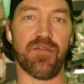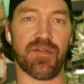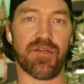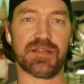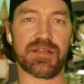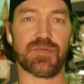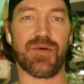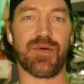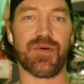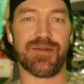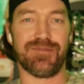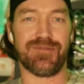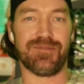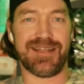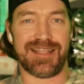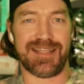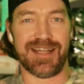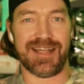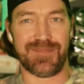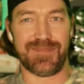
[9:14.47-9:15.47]
That's one
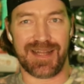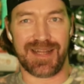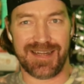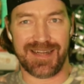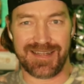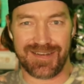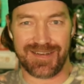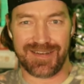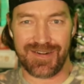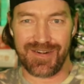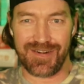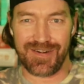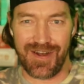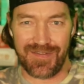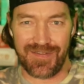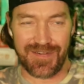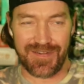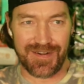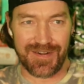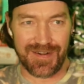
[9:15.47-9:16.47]
reason I'm kind of turned
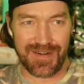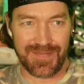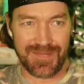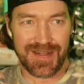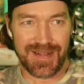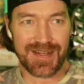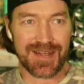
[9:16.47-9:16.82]
off on them.